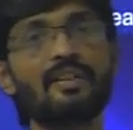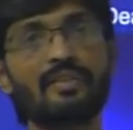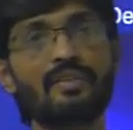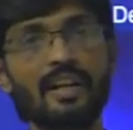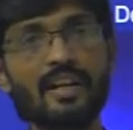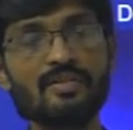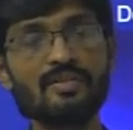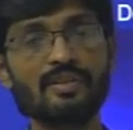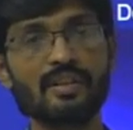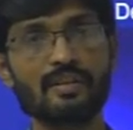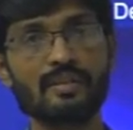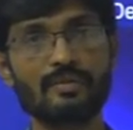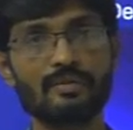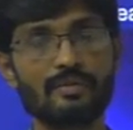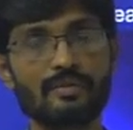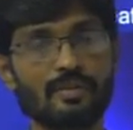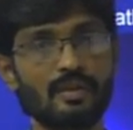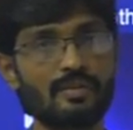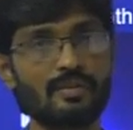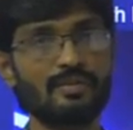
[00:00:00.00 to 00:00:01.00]
and ranging.
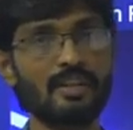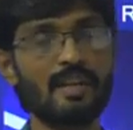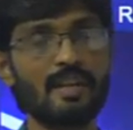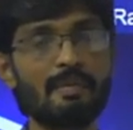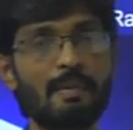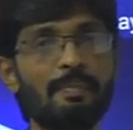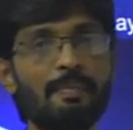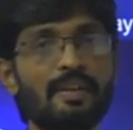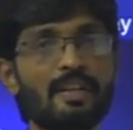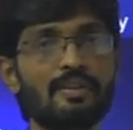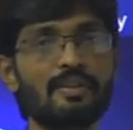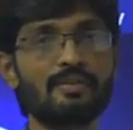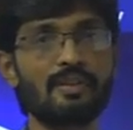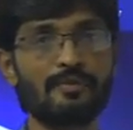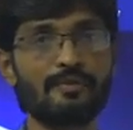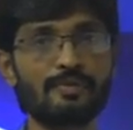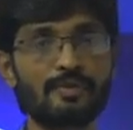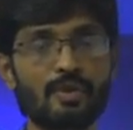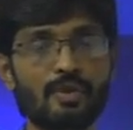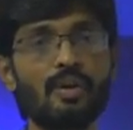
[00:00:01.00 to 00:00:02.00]
So same application of
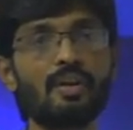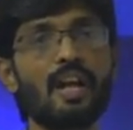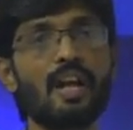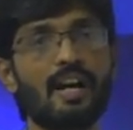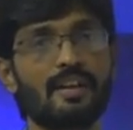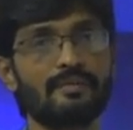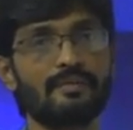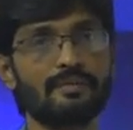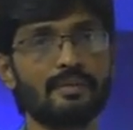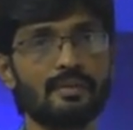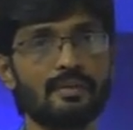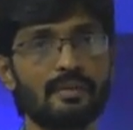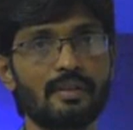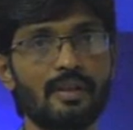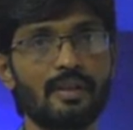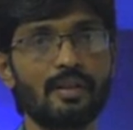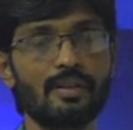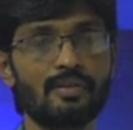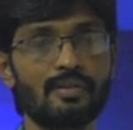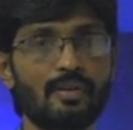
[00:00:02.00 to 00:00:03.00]
sonar.
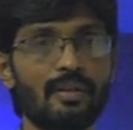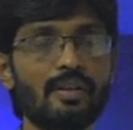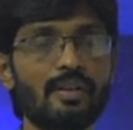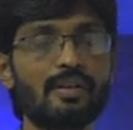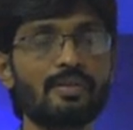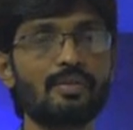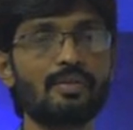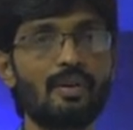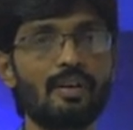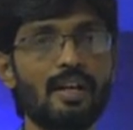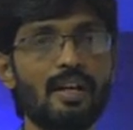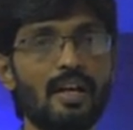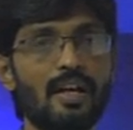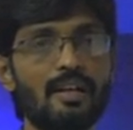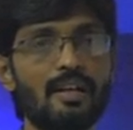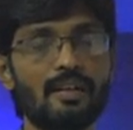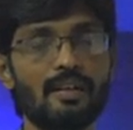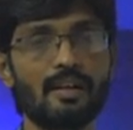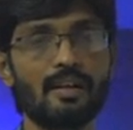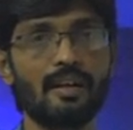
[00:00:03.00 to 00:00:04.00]
So in the
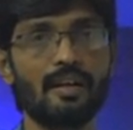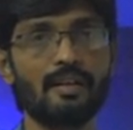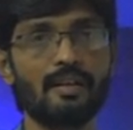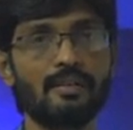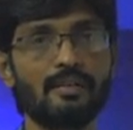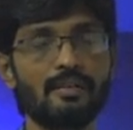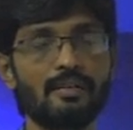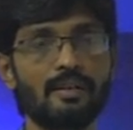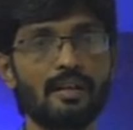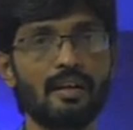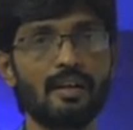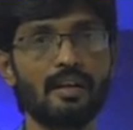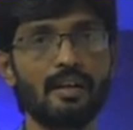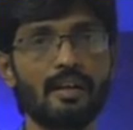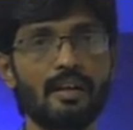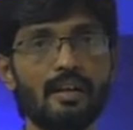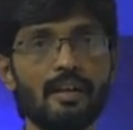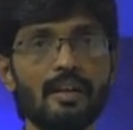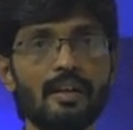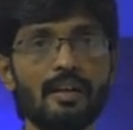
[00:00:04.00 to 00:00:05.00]
sonar,
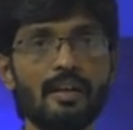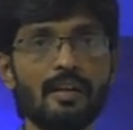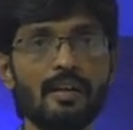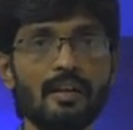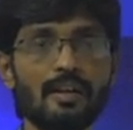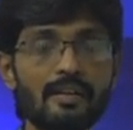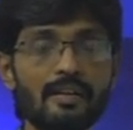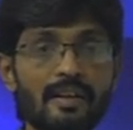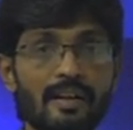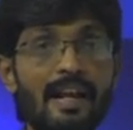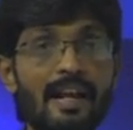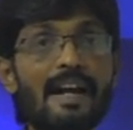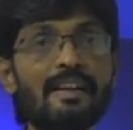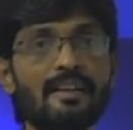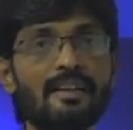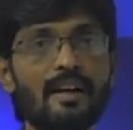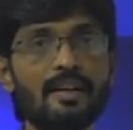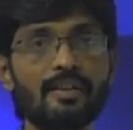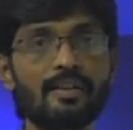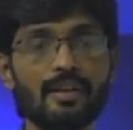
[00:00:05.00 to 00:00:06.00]
in the
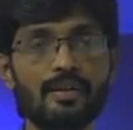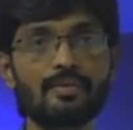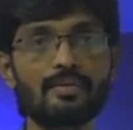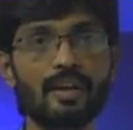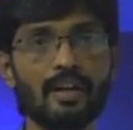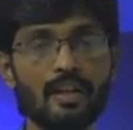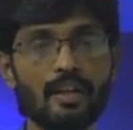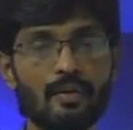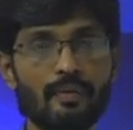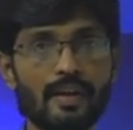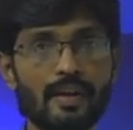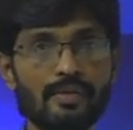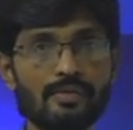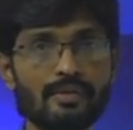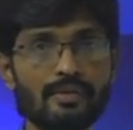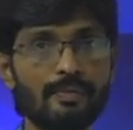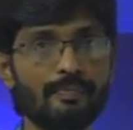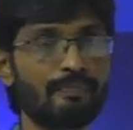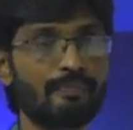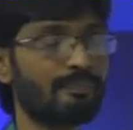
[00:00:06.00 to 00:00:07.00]
radar they use radio waves,
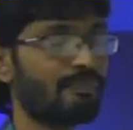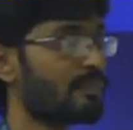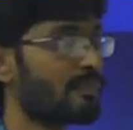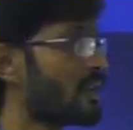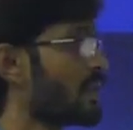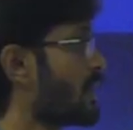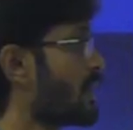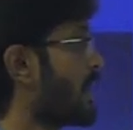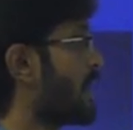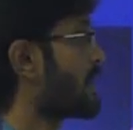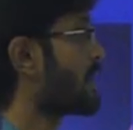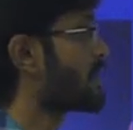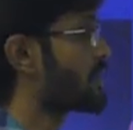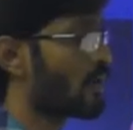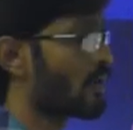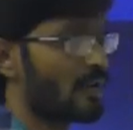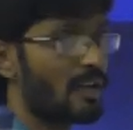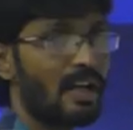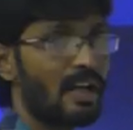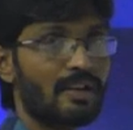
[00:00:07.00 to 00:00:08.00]
and in
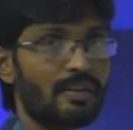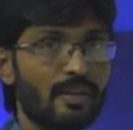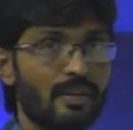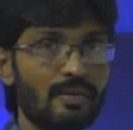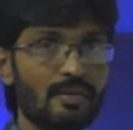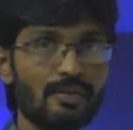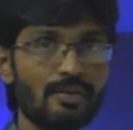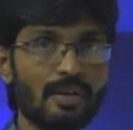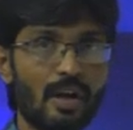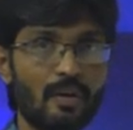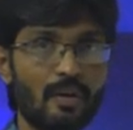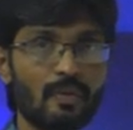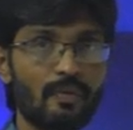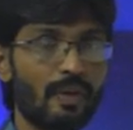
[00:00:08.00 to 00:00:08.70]
sonar they use sound